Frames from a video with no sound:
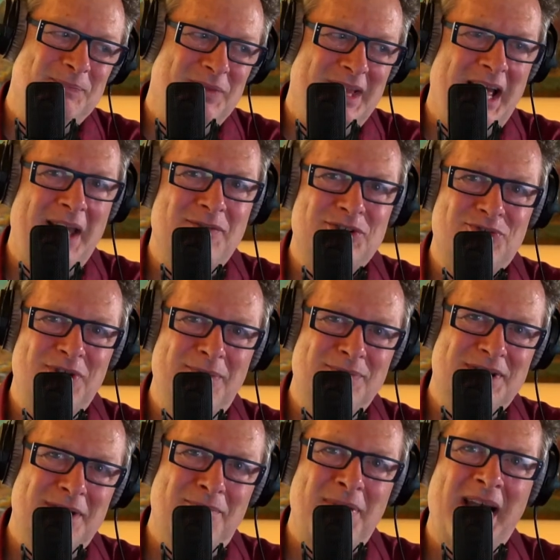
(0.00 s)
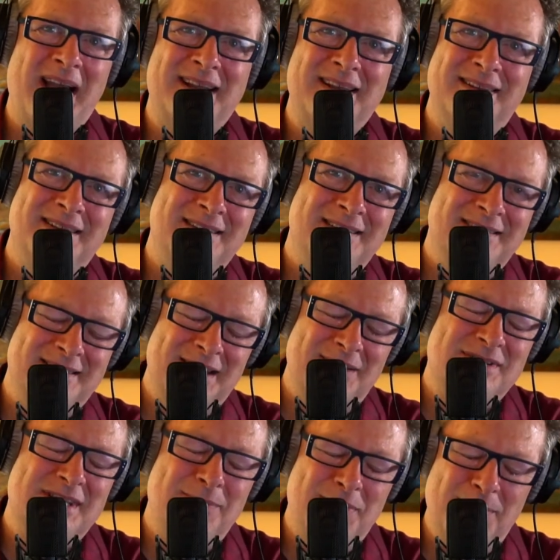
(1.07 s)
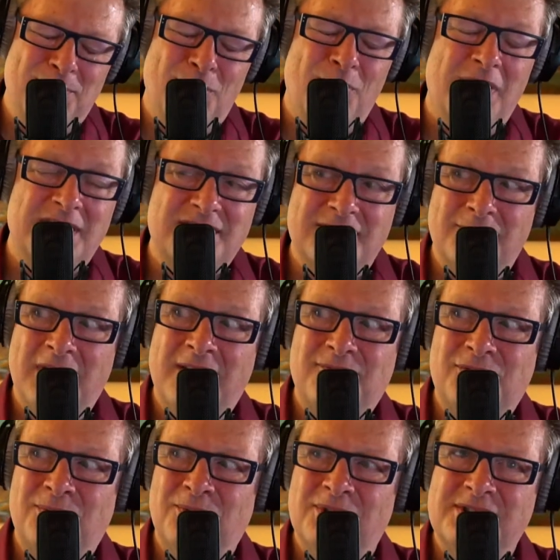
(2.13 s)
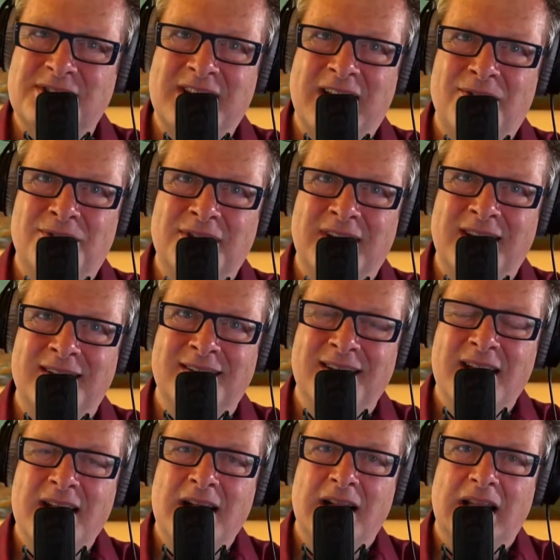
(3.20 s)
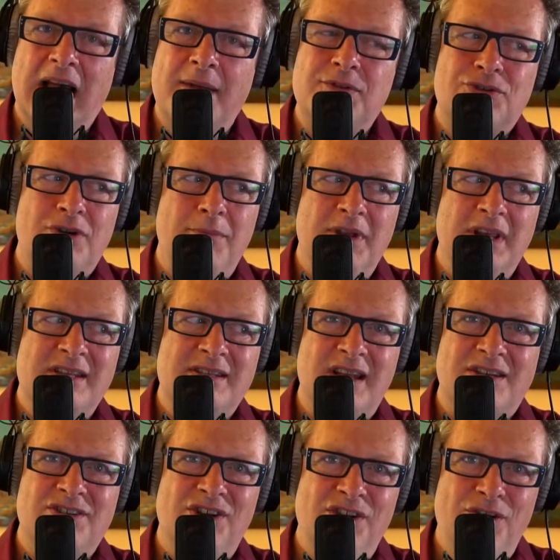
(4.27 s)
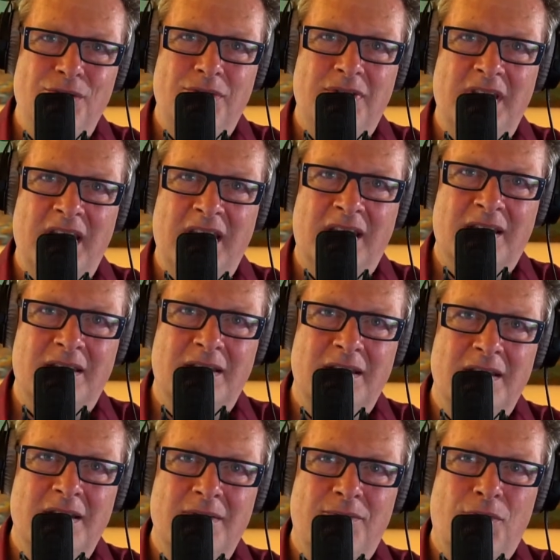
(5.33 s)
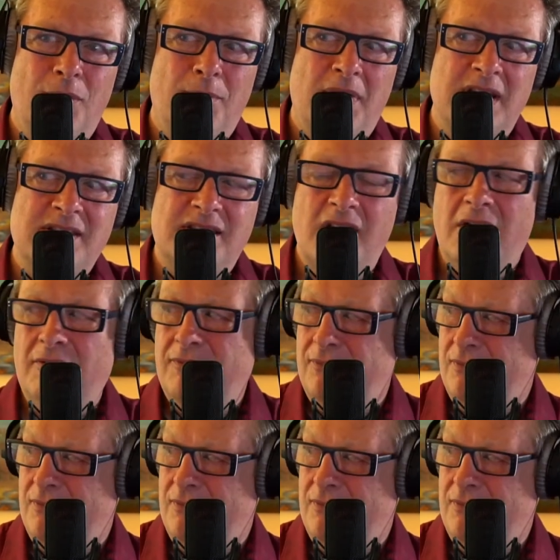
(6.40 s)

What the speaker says: live streams come back, and then I see people watch them afterwards now and then. Live streaming is such a new thing for myself